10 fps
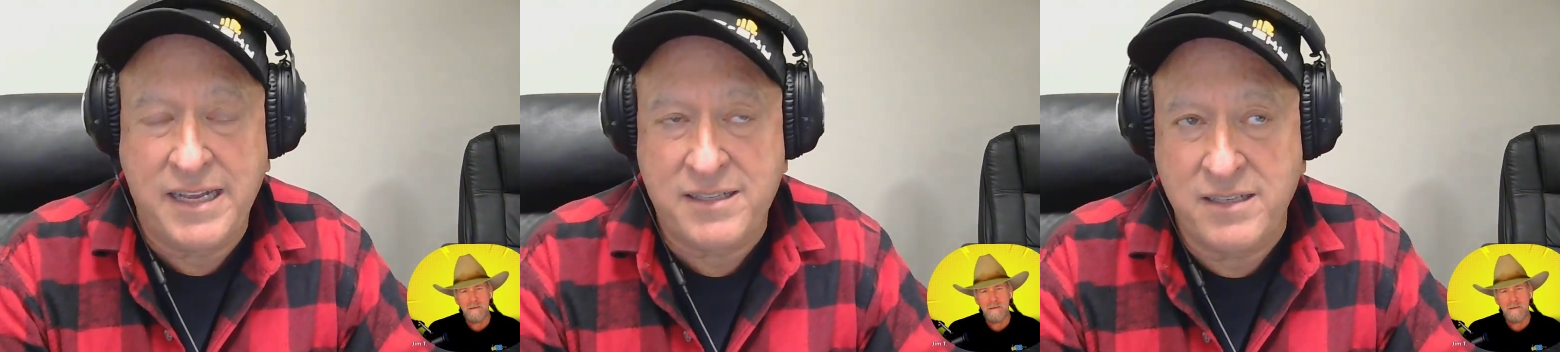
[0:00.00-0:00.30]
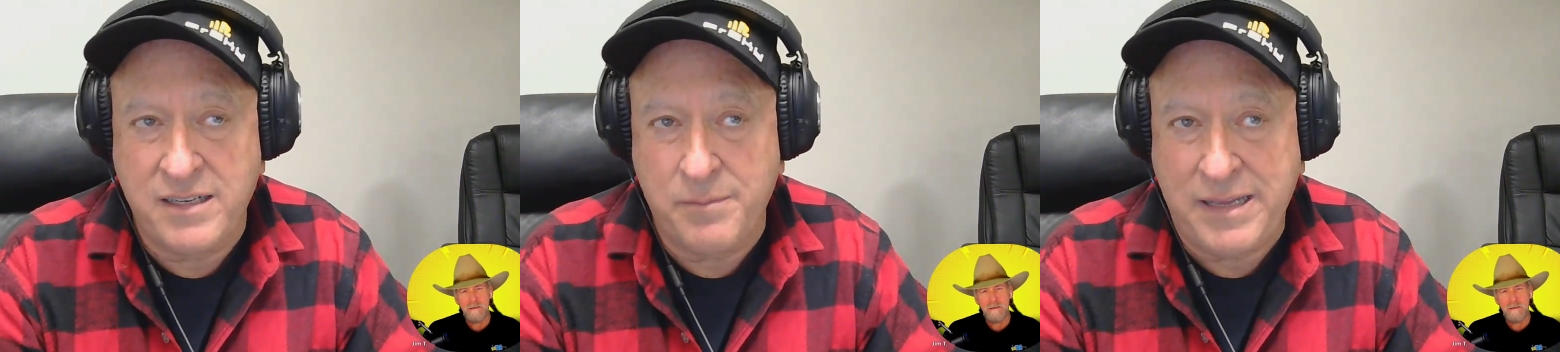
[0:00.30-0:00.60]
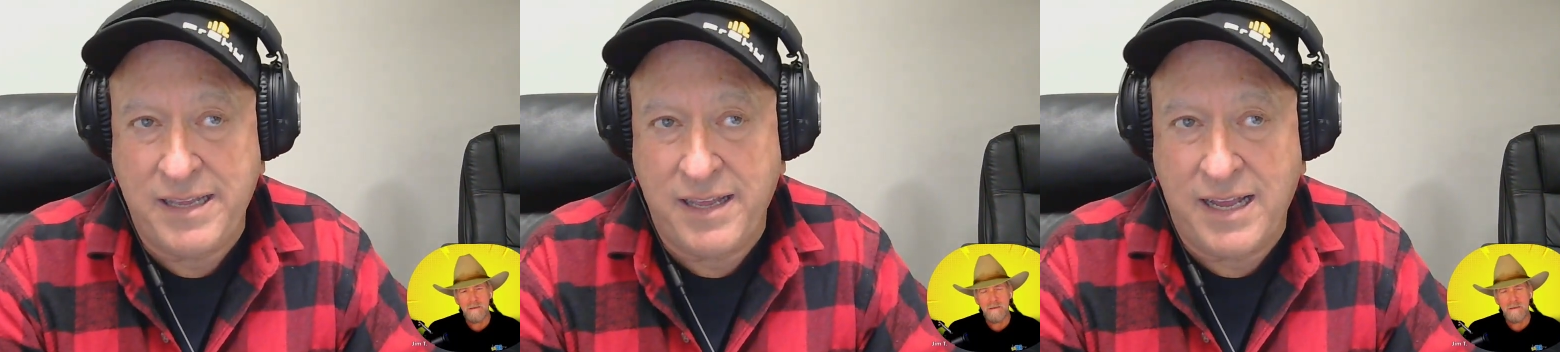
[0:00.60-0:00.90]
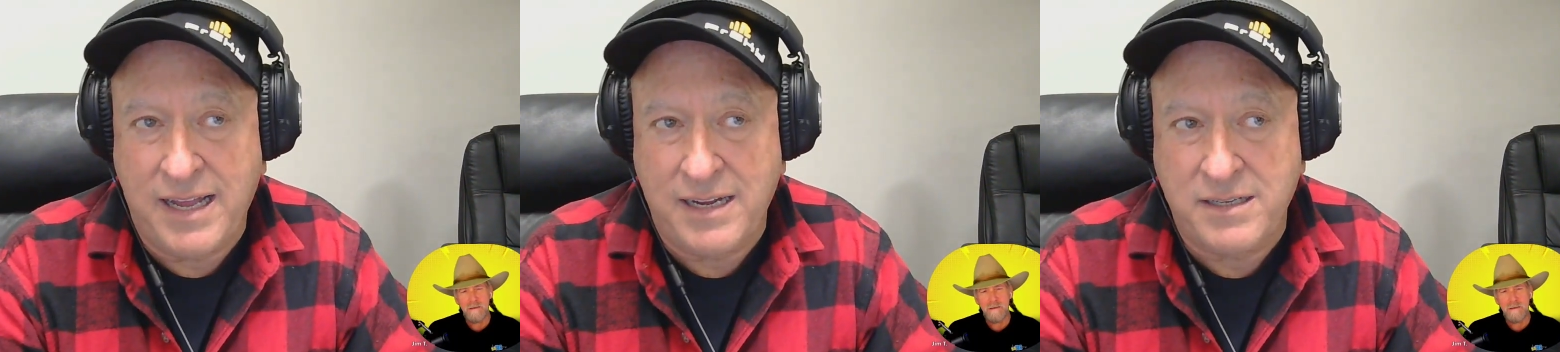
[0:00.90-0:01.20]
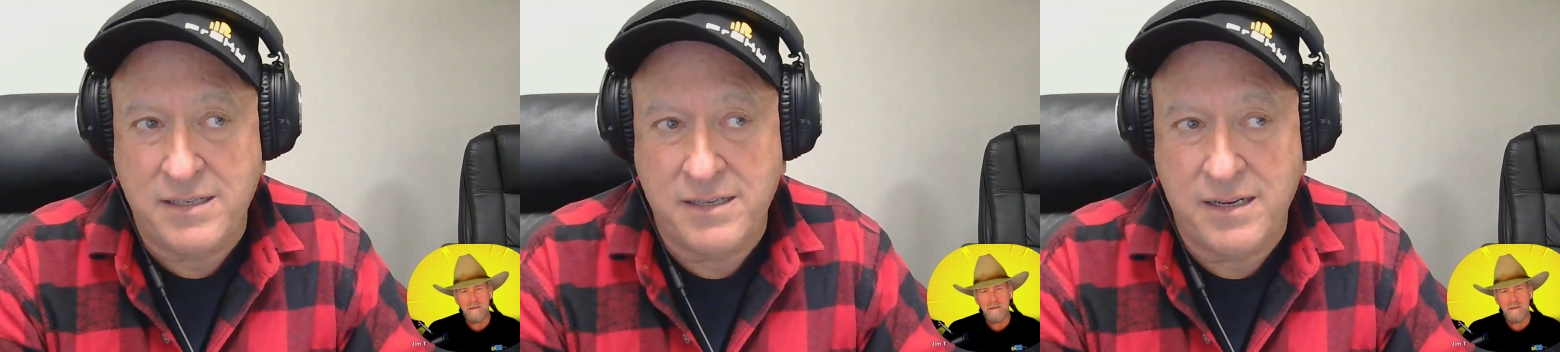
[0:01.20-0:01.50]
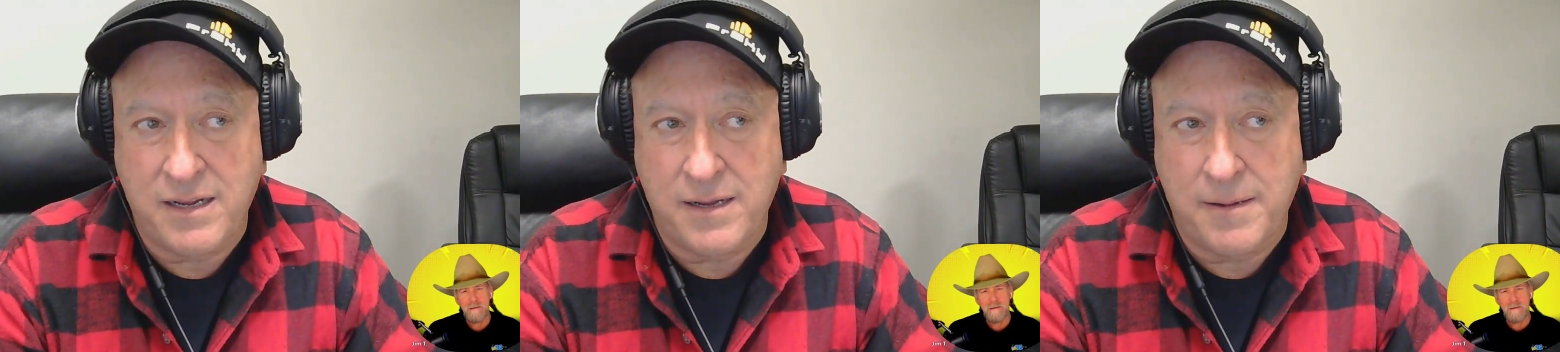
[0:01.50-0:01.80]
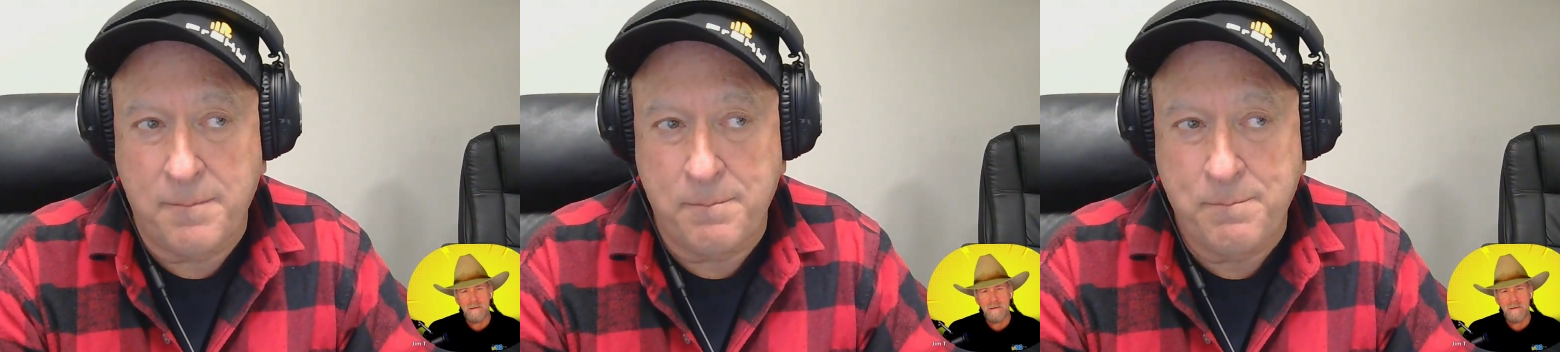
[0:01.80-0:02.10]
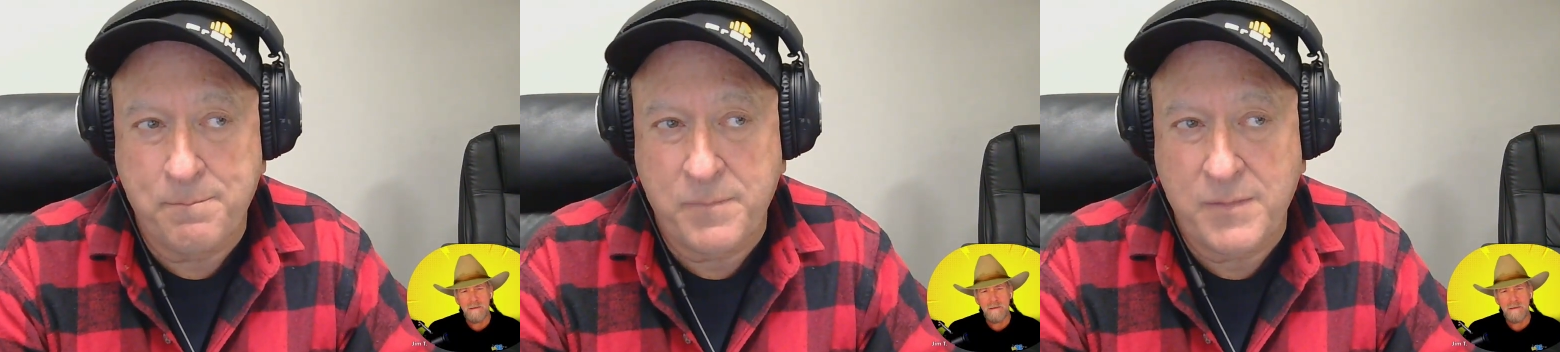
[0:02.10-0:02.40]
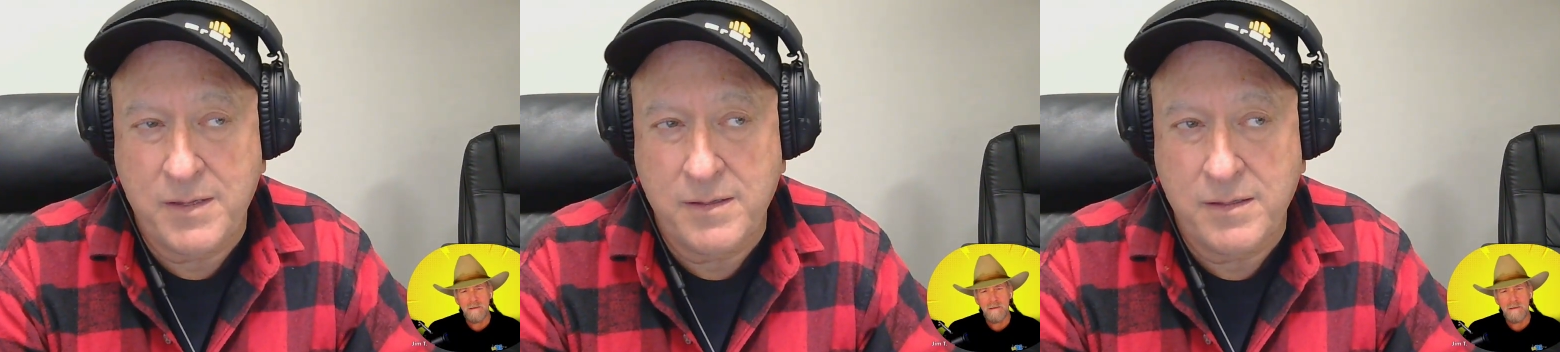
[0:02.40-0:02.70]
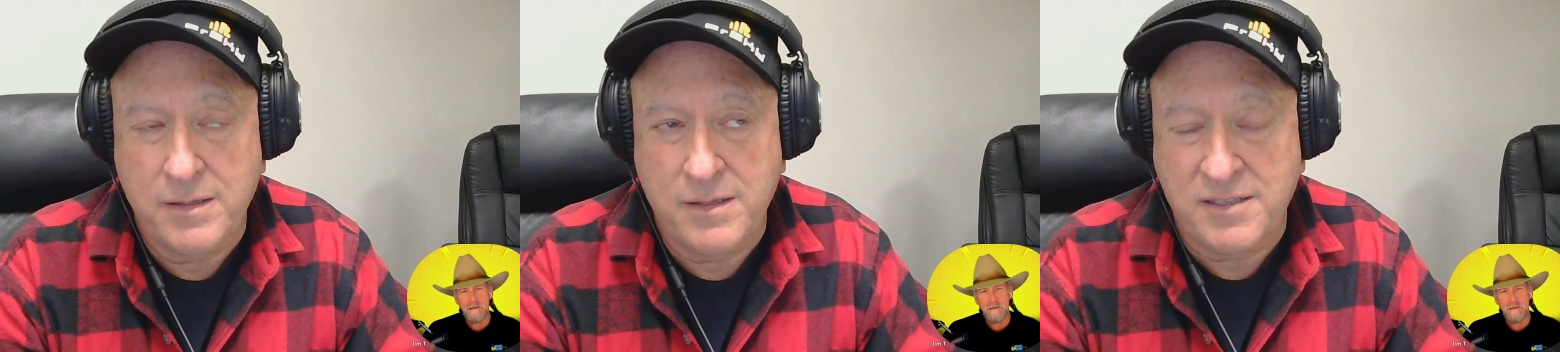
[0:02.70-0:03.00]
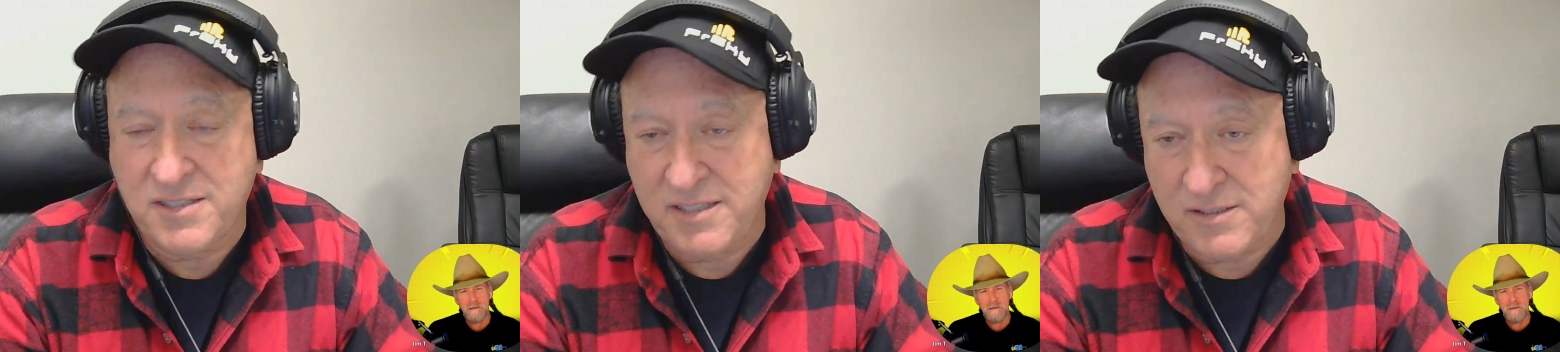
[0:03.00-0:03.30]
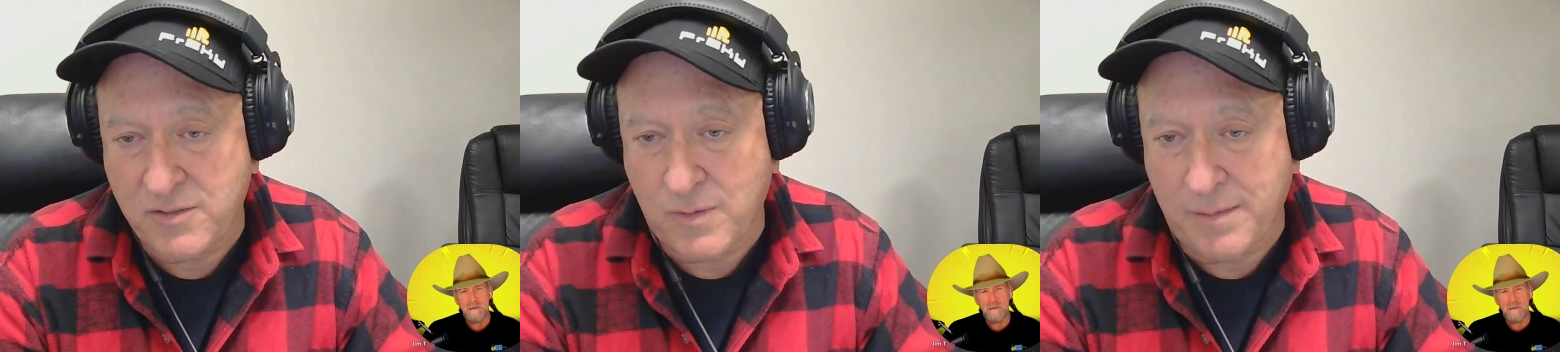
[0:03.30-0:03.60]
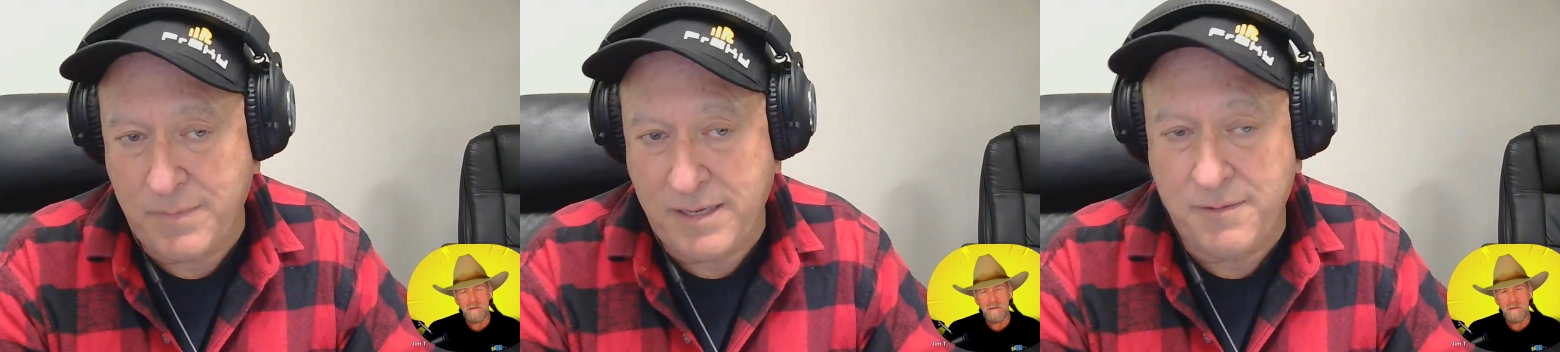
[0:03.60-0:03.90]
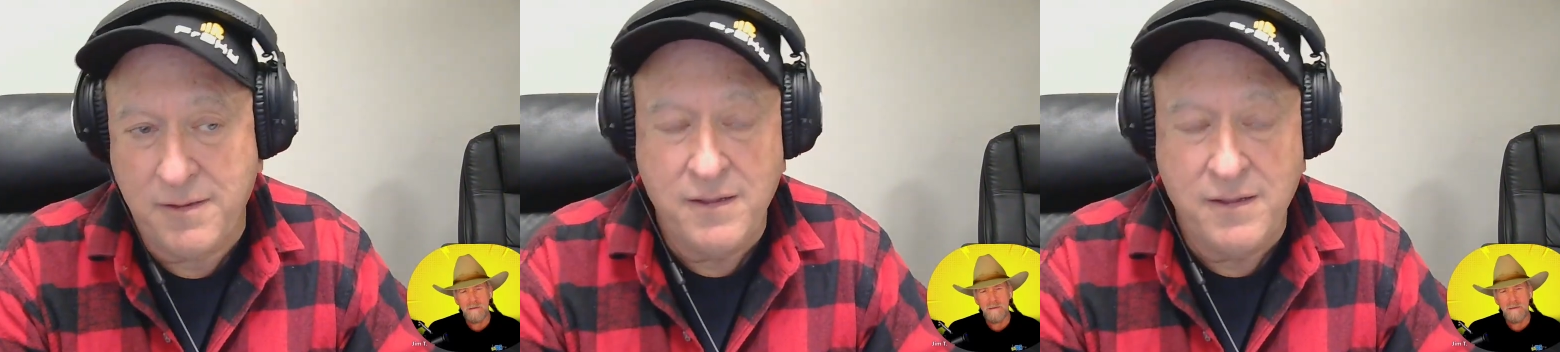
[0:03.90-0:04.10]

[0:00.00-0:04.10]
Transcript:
Speaker 1: likely going to be at um, the Toledo Swap Meet,